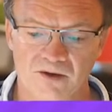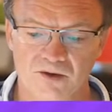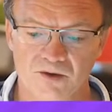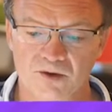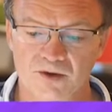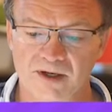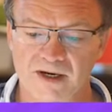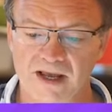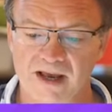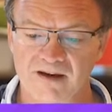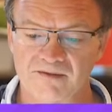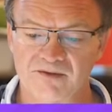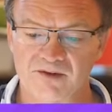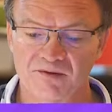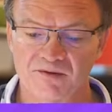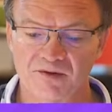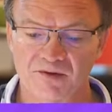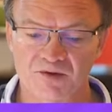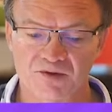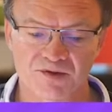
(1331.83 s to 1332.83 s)
you can have
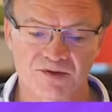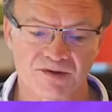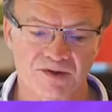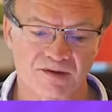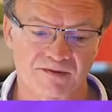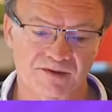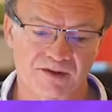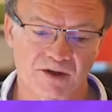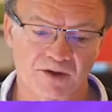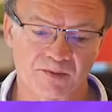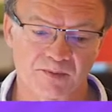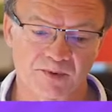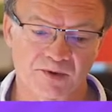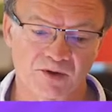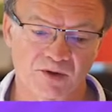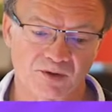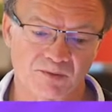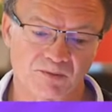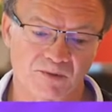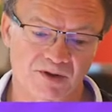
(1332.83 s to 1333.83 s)
Infusionsoft
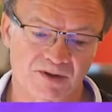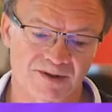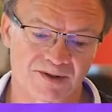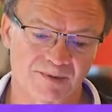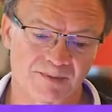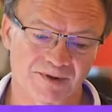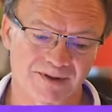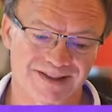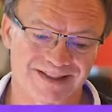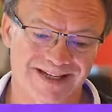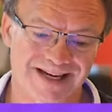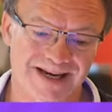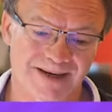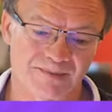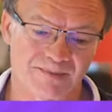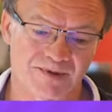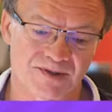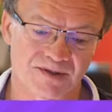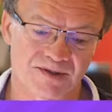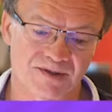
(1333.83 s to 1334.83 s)
open on multiple
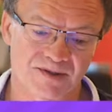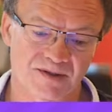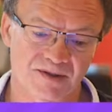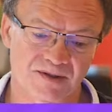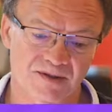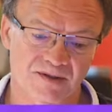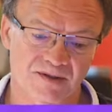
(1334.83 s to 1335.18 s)
tabs.